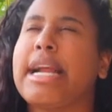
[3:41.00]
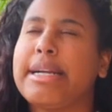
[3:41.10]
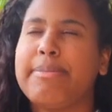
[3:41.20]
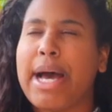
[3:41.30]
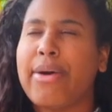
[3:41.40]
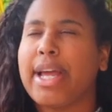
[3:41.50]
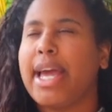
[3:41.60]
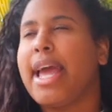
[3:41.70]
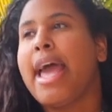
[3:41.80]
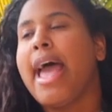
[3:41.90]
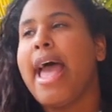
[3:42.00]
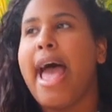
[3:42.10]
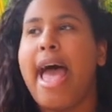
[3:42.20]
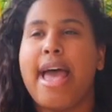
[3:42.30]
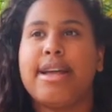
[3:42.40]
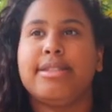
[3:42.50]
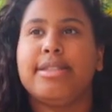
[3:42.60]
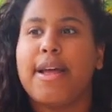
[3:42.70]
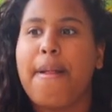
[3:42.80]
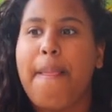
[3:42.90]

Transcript: about it, and